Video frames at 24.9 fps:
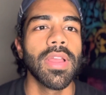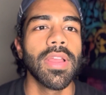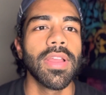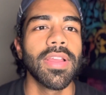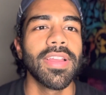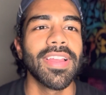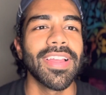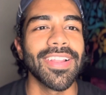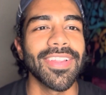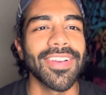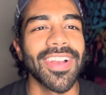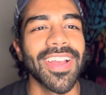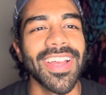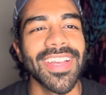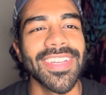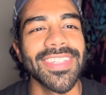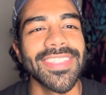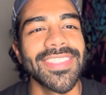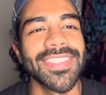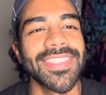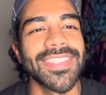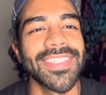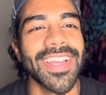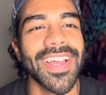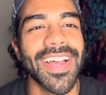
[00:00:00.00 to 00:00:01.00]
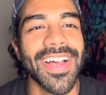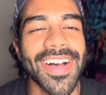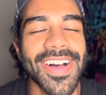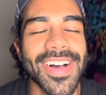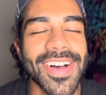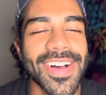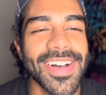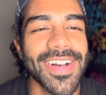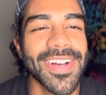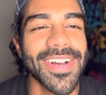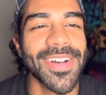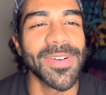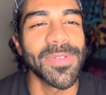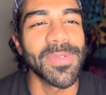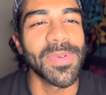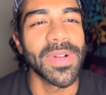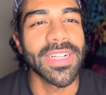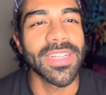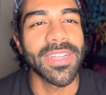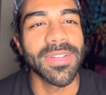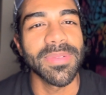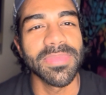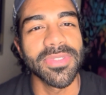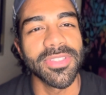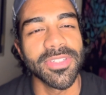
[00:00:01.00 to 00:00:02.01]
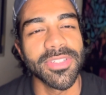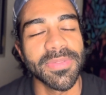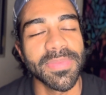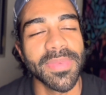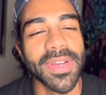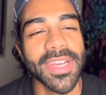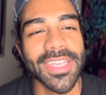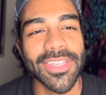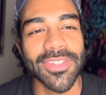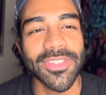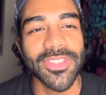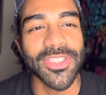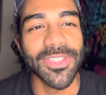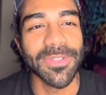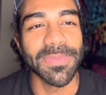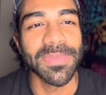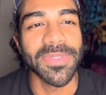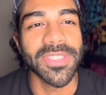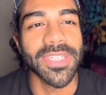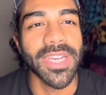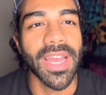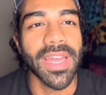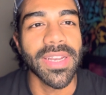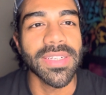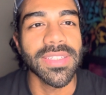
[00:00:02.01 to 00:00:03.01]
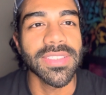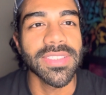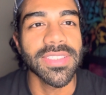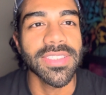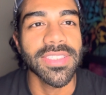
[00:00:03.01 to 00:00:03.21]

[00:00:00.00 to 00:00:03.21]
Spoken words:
Hello guys, welcome to my YouTube channel.